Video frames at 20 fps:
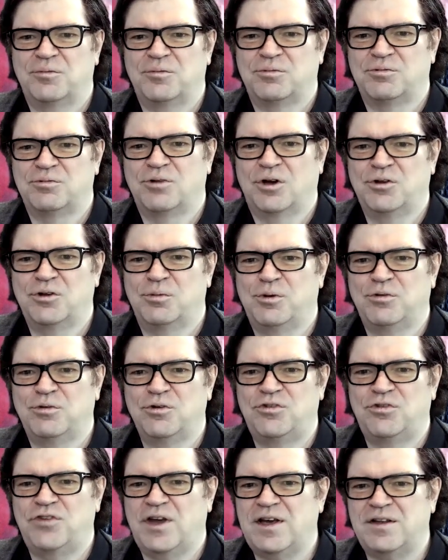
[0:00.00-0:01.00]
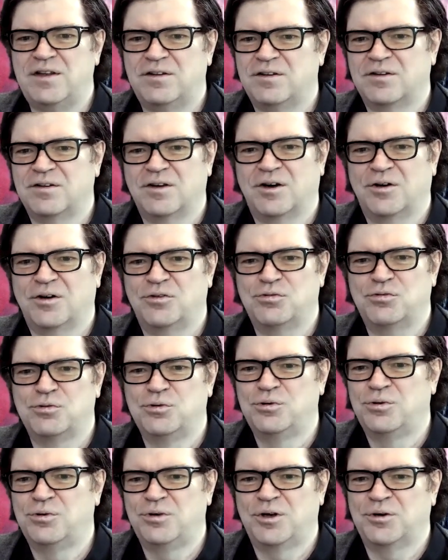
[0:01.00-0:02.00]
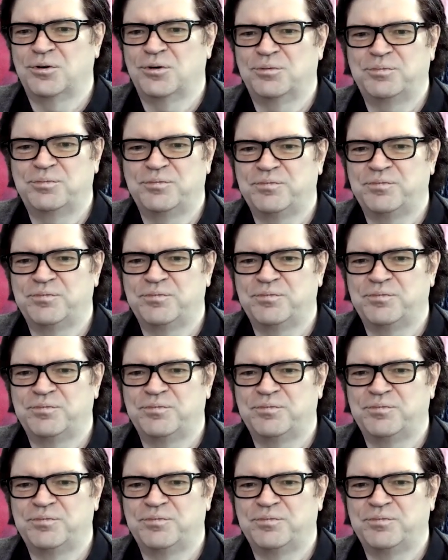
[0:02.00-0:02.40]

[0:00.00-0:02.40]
run the previous state through,